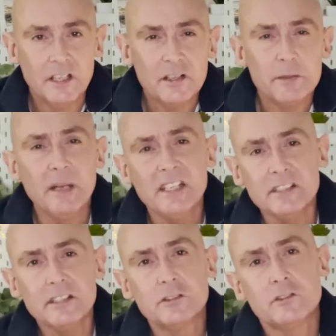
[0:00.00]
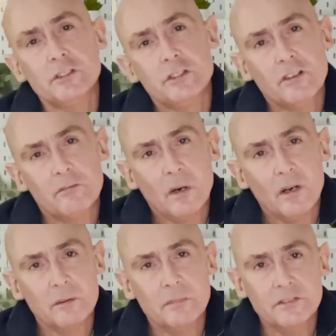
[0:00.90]
the basic structure of
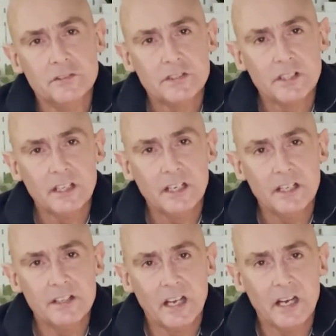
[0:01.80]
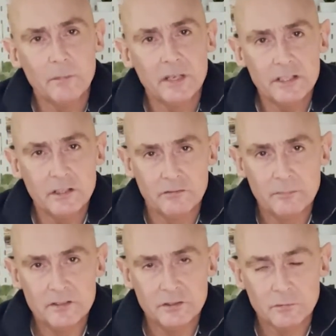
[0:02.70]
Parliament and how a
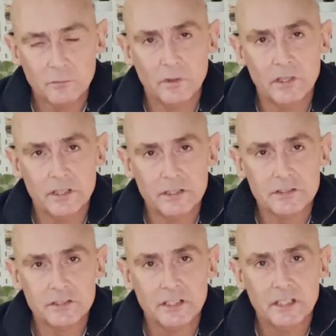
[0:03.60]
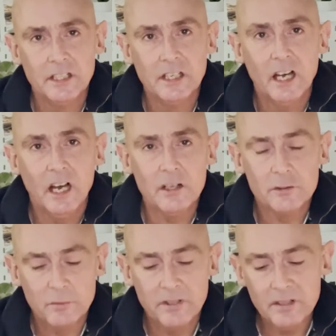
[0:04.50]
government works. And
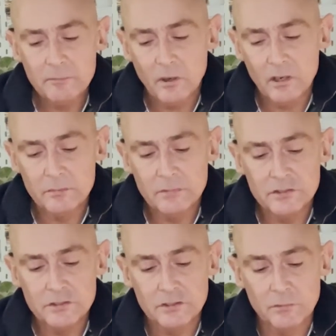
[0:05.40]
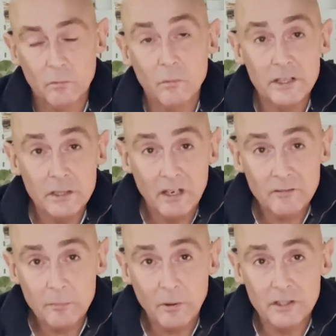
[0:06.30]
within Parliament, when you have
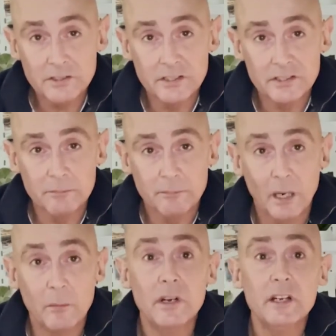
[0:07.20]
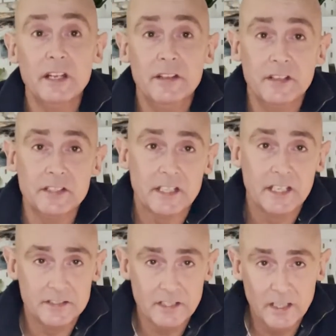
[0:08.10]
a party that's in power, in this
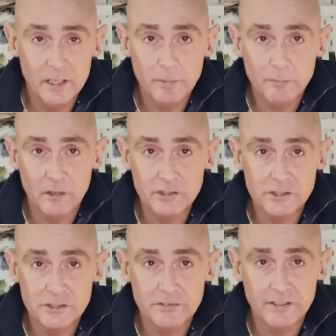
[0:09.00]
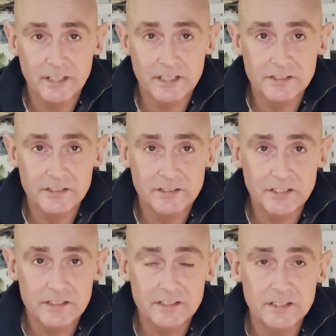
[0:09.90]
case the Labour Party during the
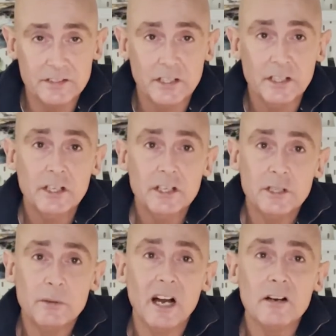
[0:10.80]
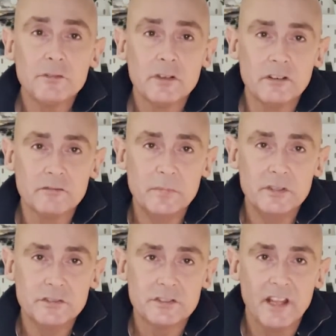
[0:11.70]
1960s, you have the
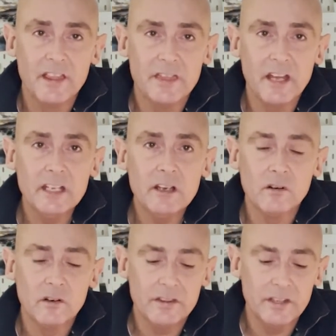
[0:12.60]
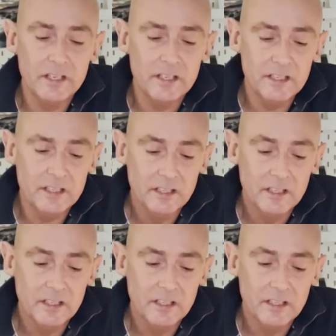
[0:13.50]
government. They are the